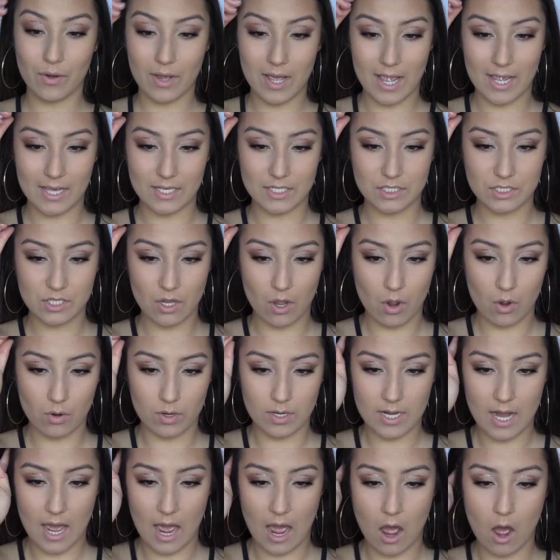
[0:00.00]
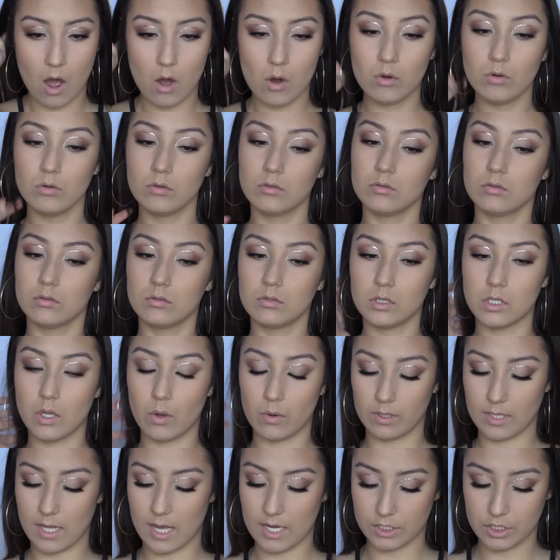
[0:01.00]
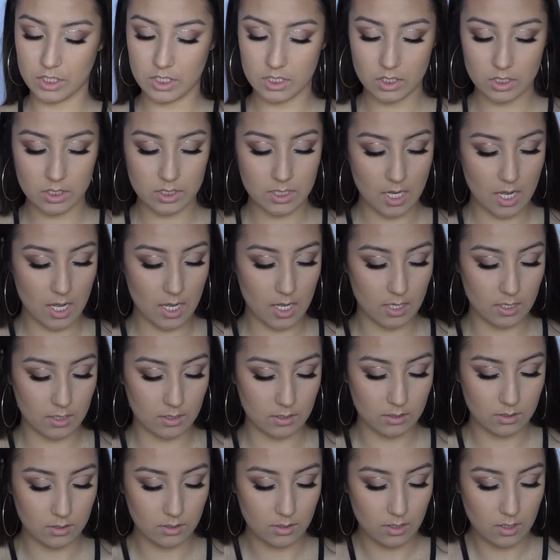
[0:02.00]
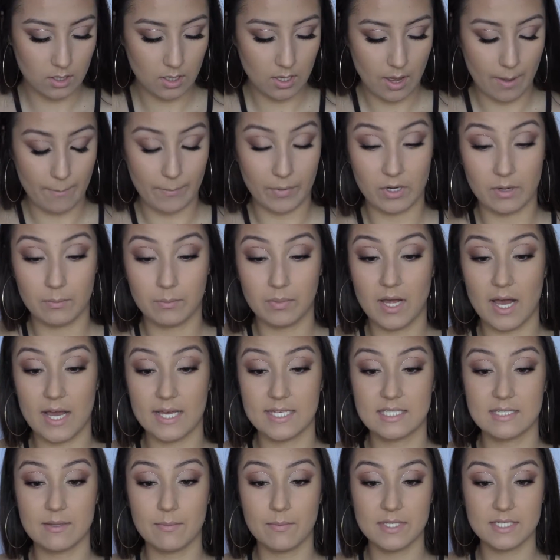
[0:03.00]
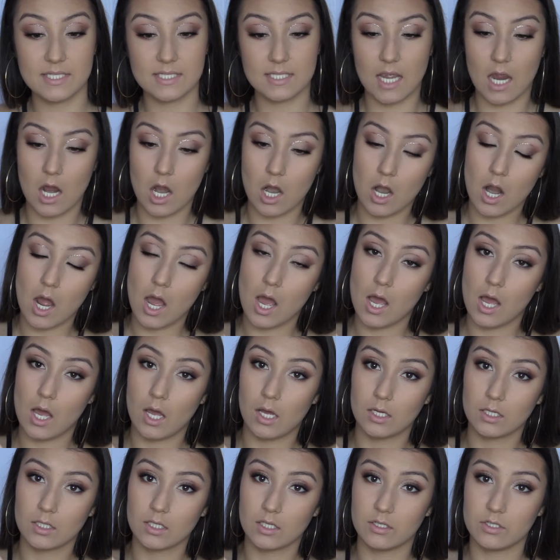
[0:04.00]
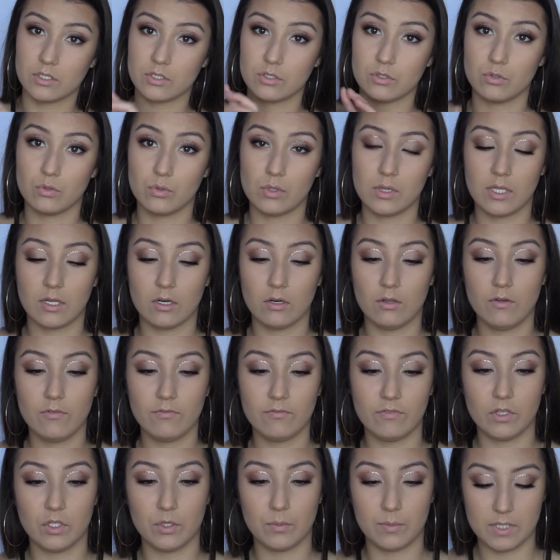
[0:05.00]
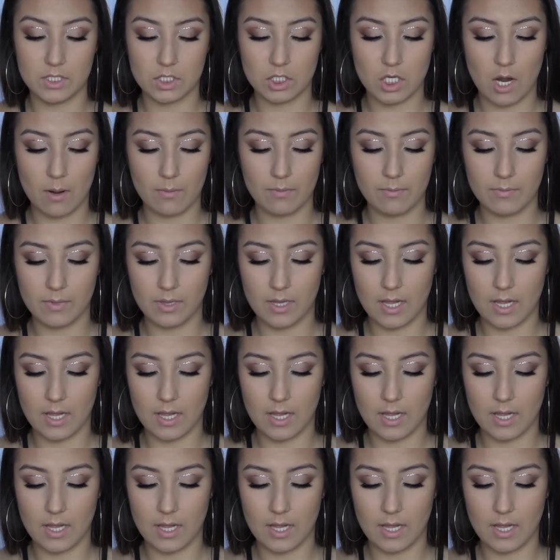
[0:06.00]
Okay, so now lower lashes are done. I'm gonna apply some mascara. I'm gonna do a little voluminous carbon